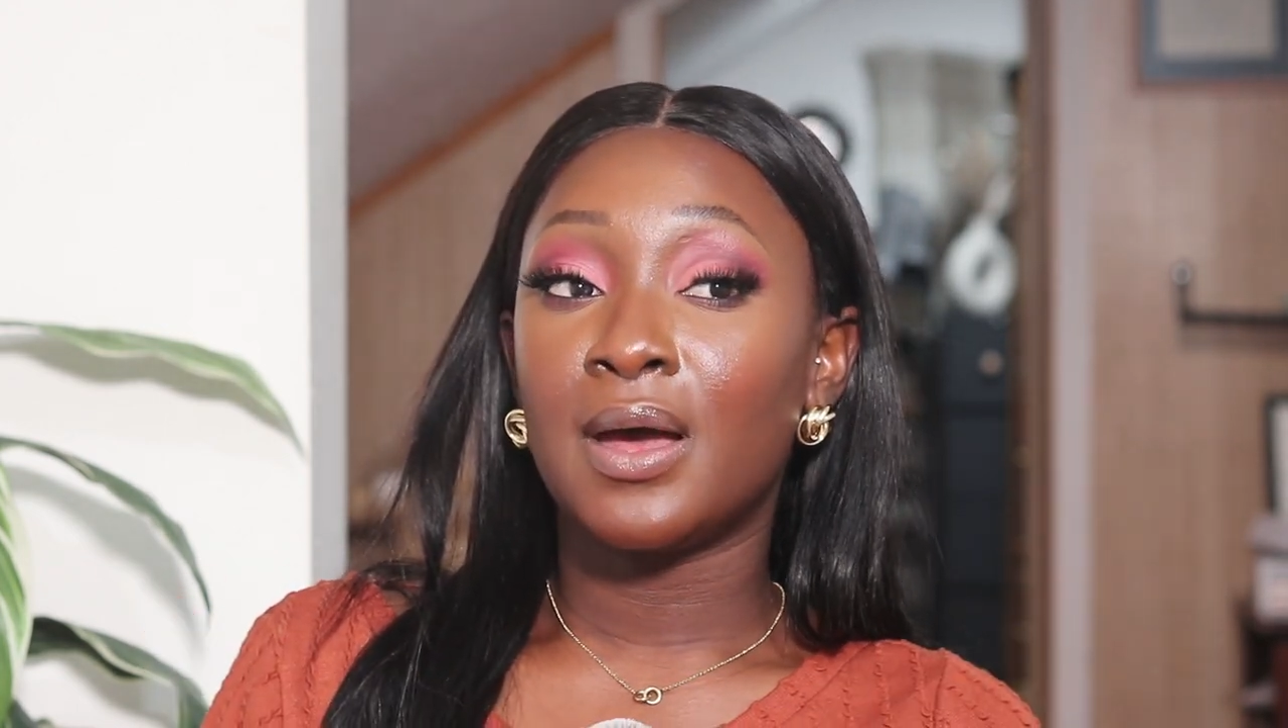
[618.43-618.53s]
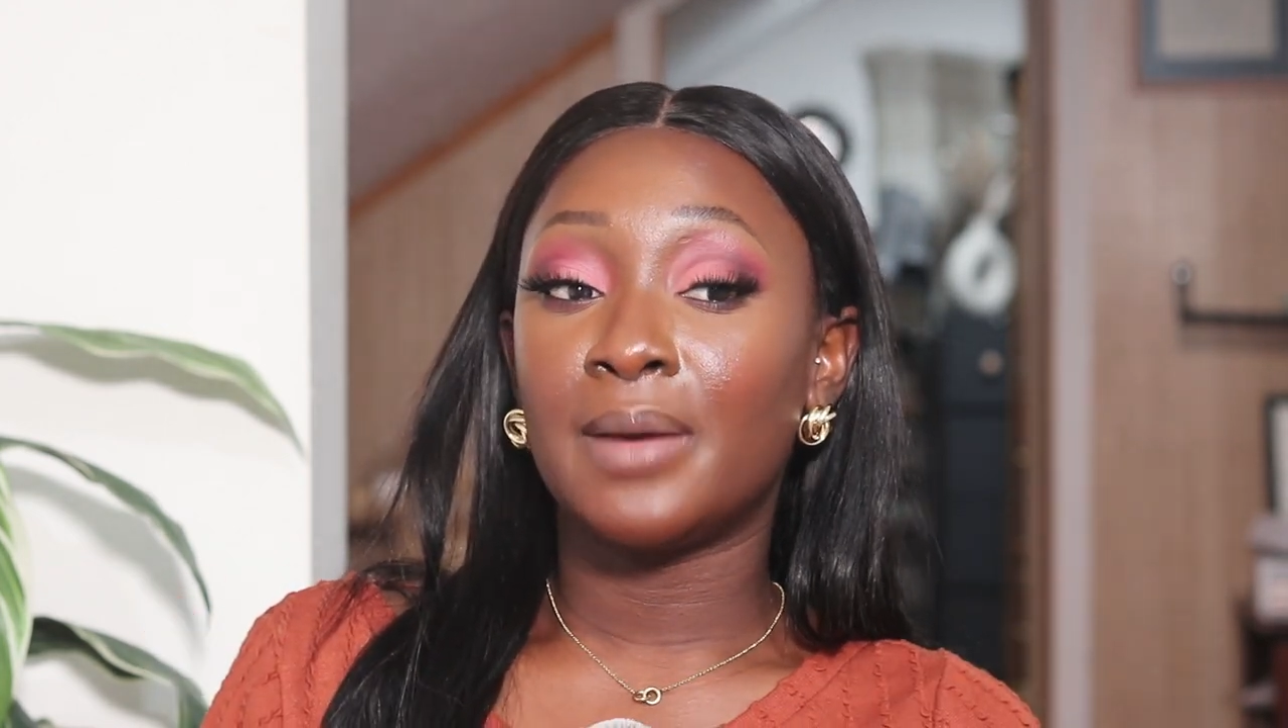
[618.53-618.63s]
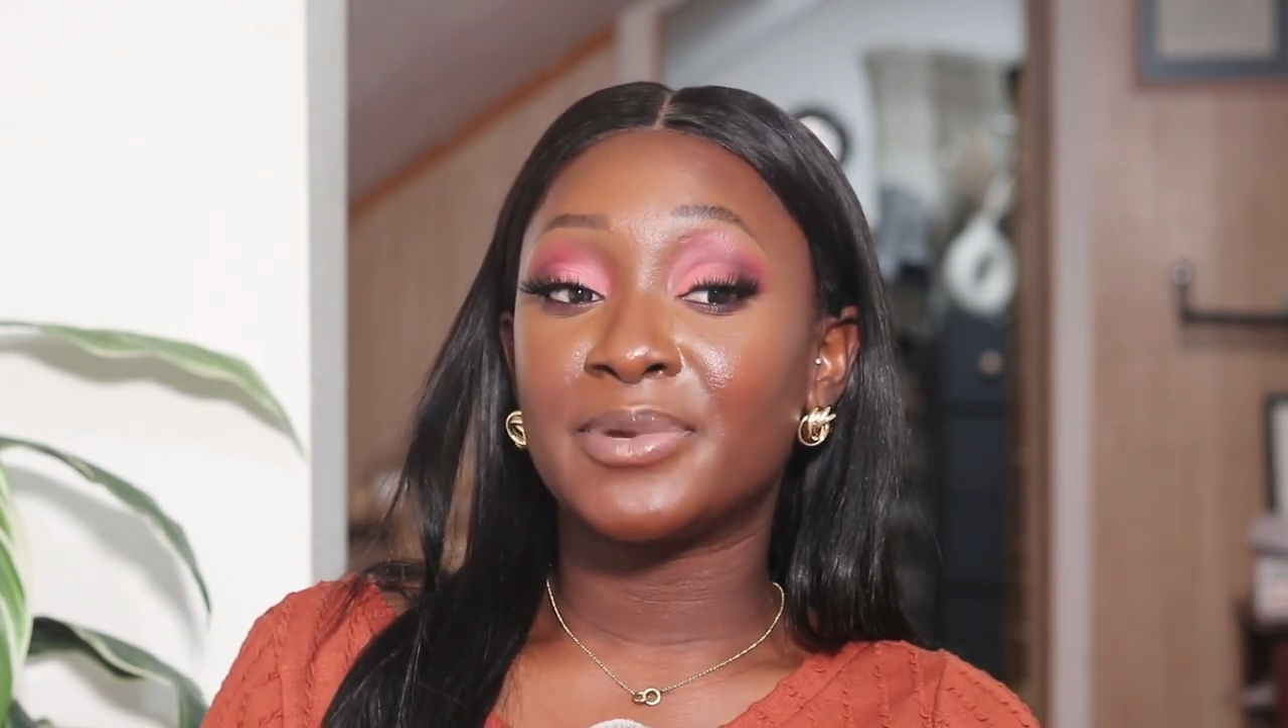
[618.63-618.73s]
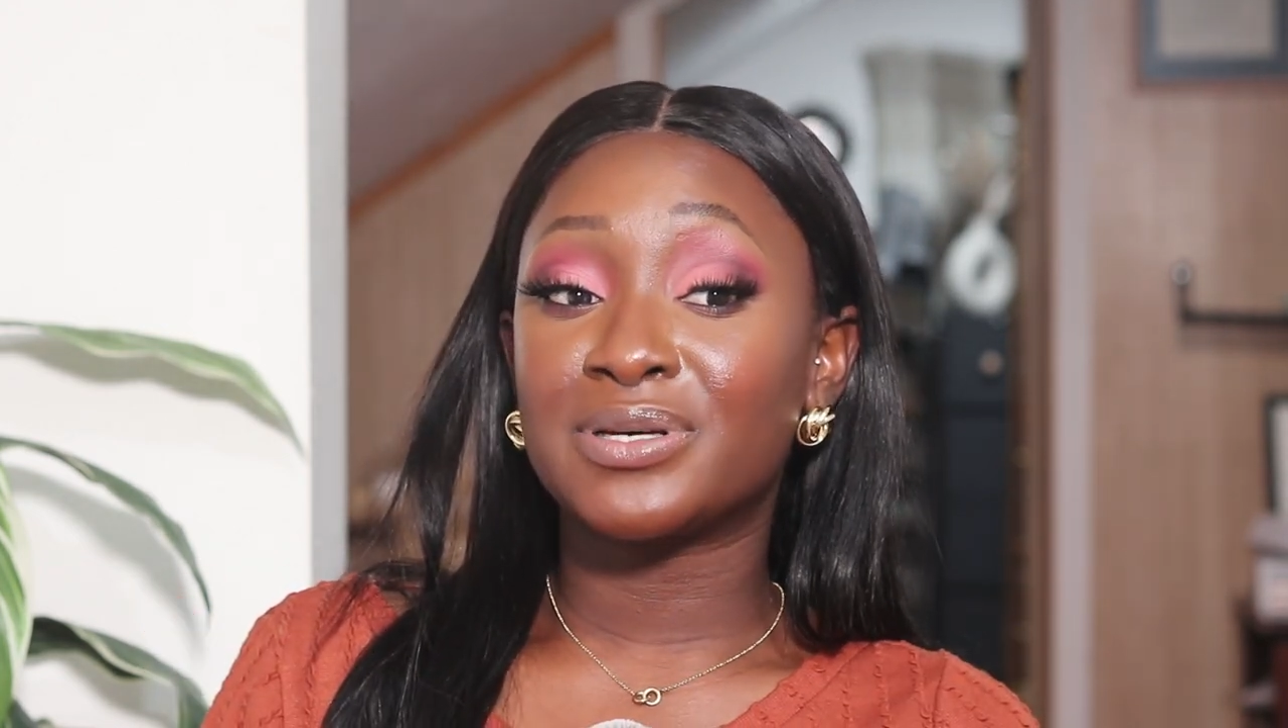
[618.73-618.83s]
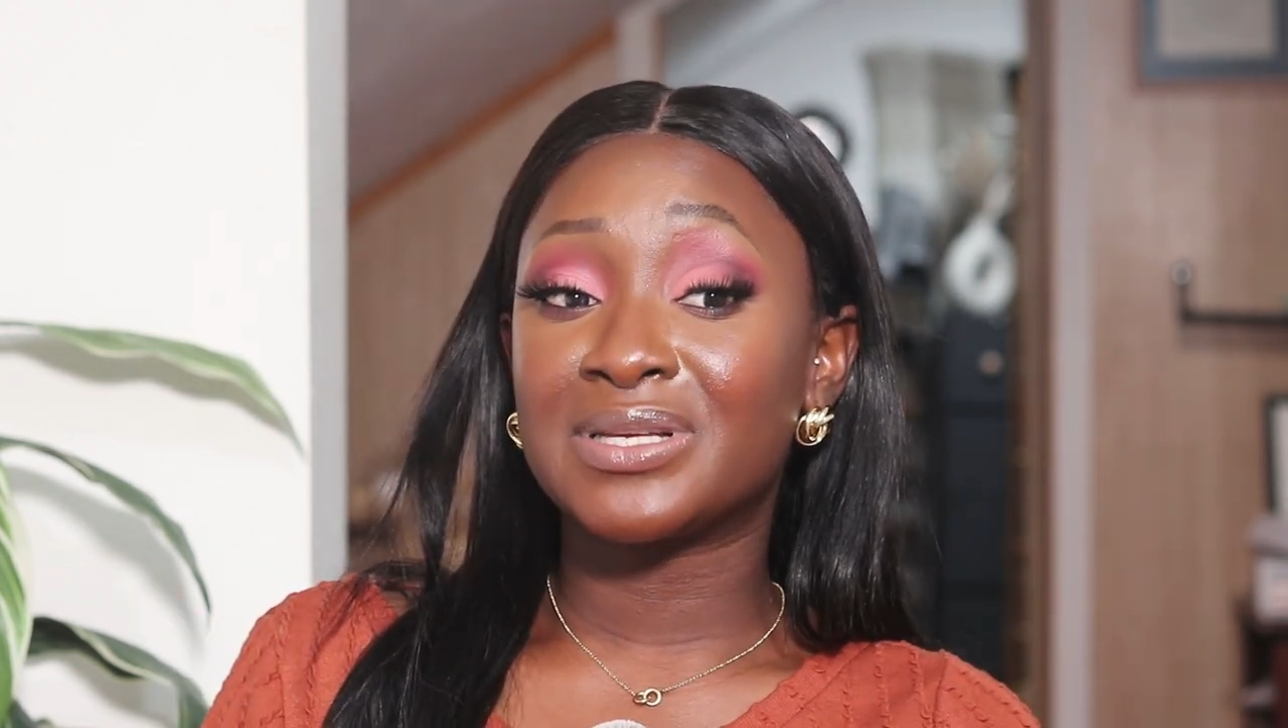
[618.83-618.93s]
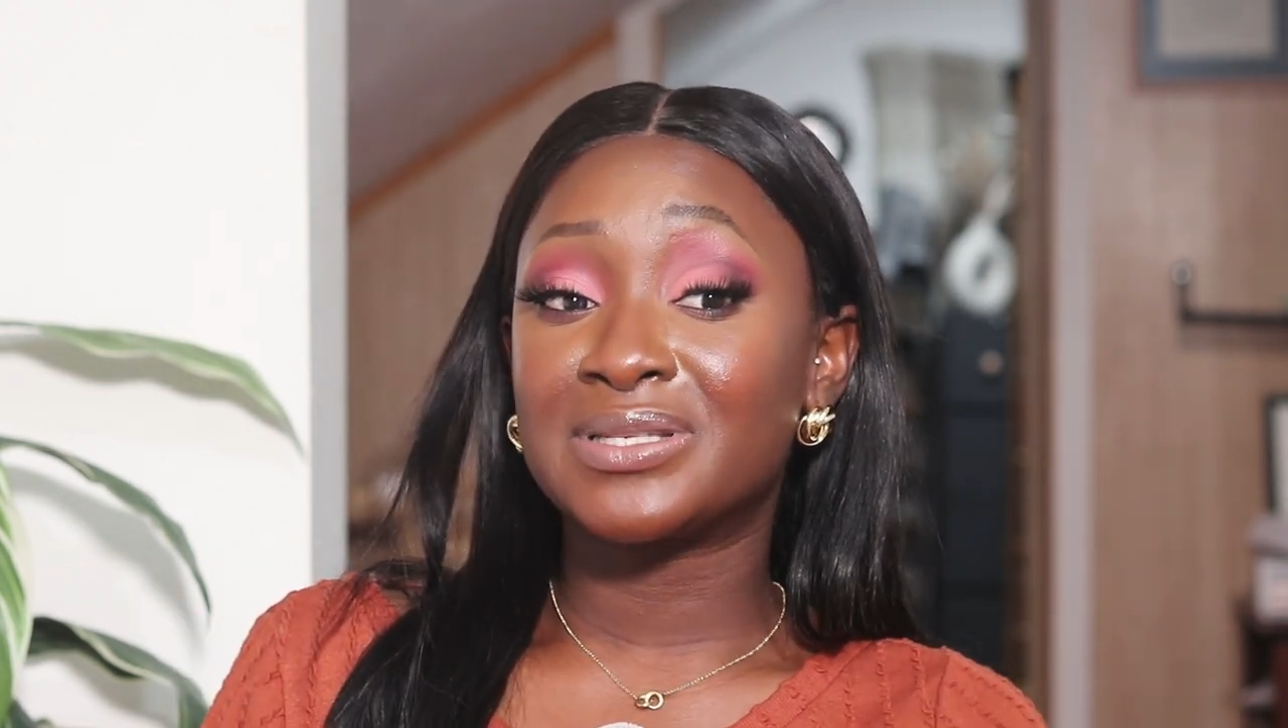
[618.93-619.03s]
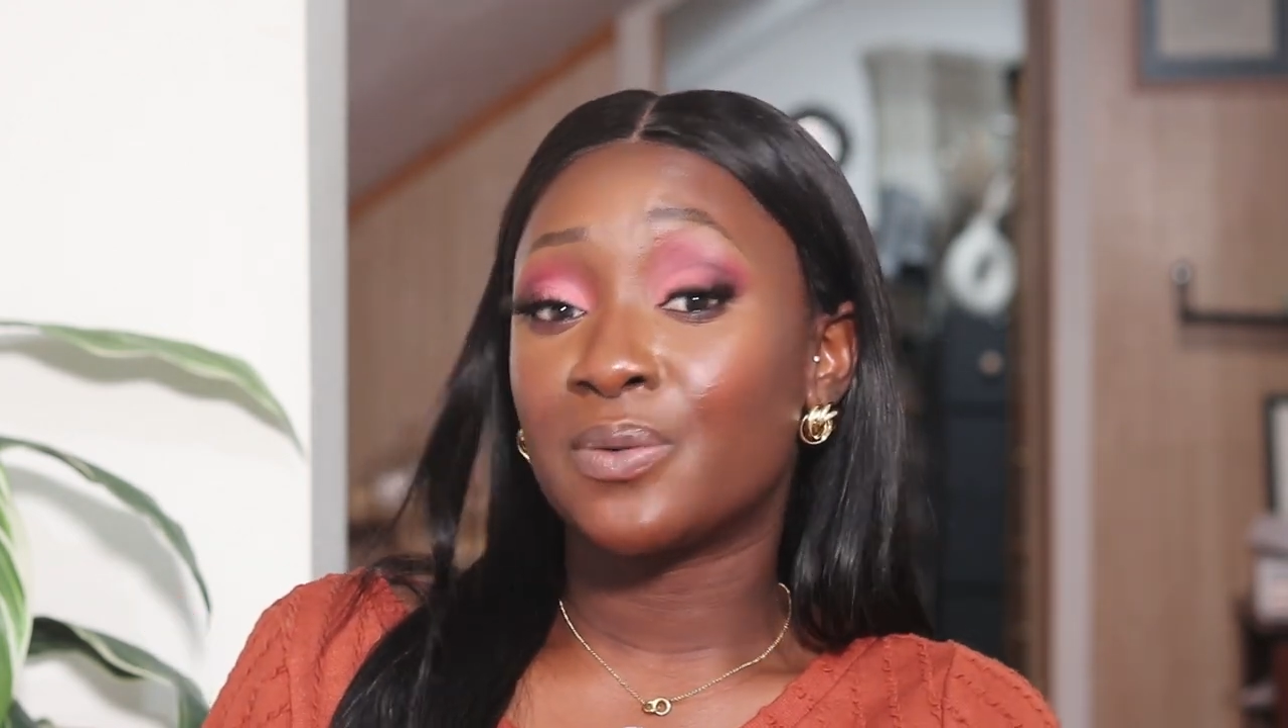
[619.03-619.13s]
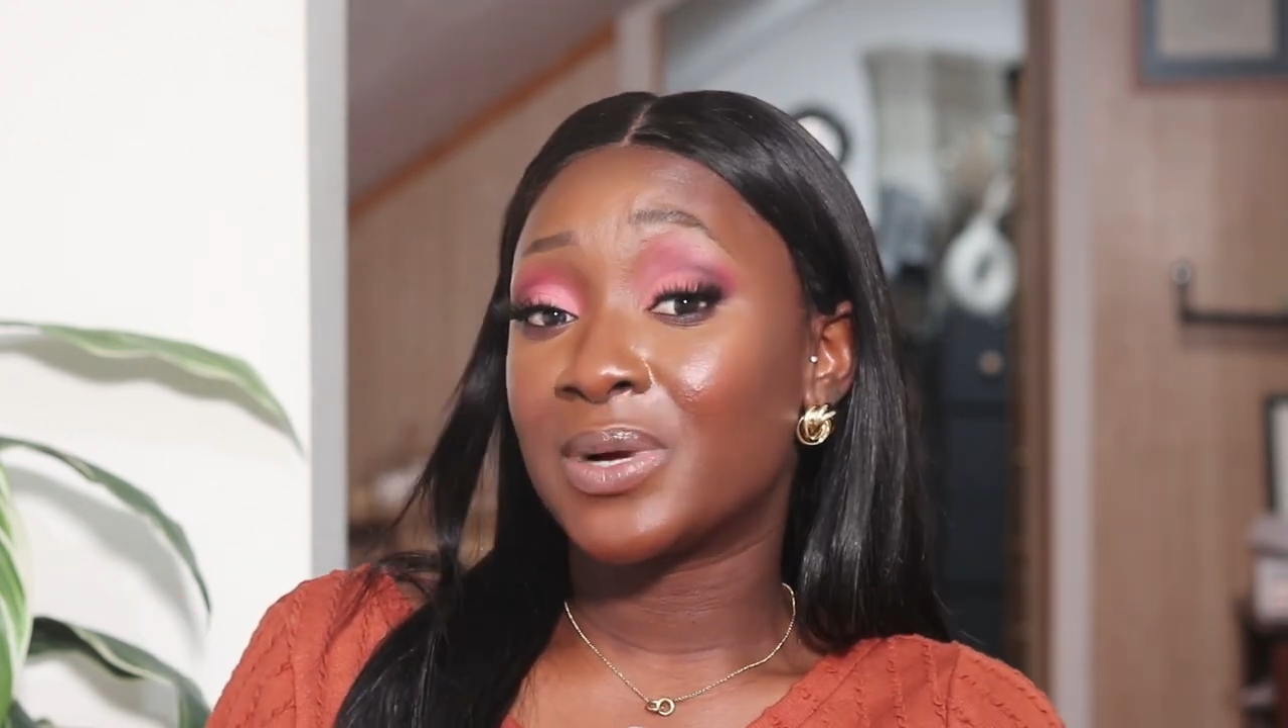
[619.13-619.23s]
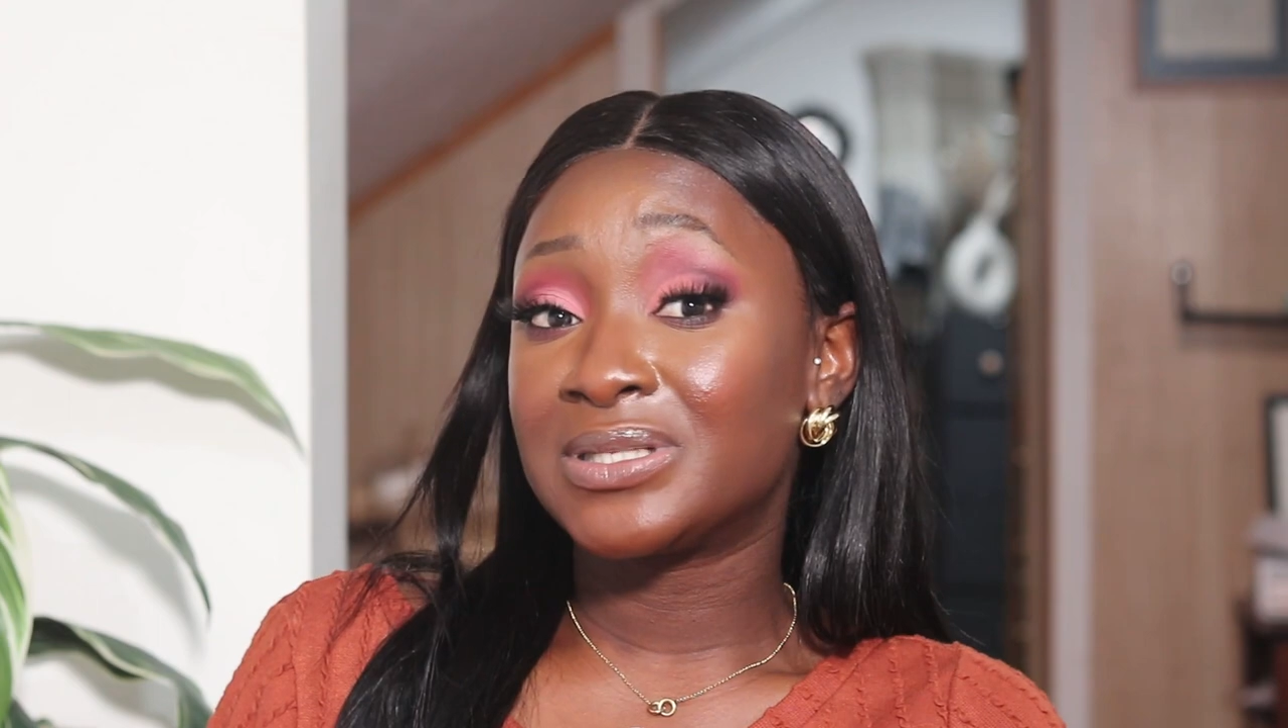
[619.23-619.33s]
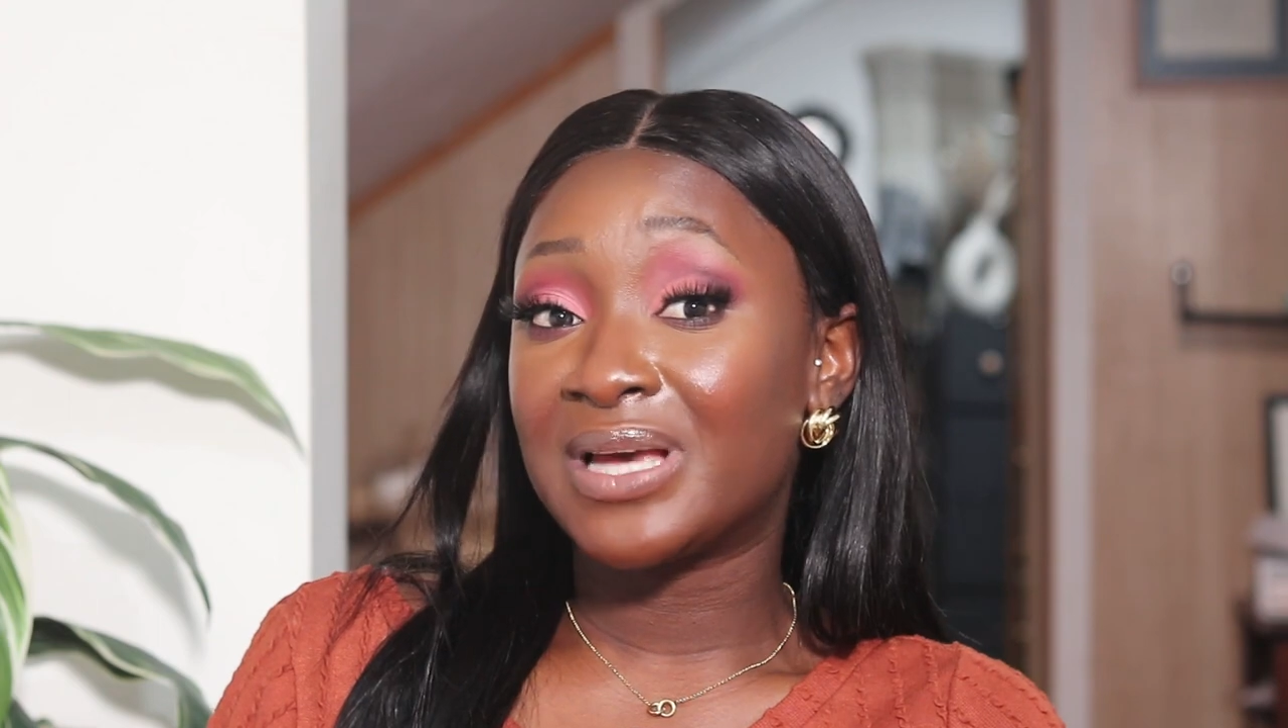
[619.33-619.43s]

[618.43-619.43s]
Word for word: um, because that's the one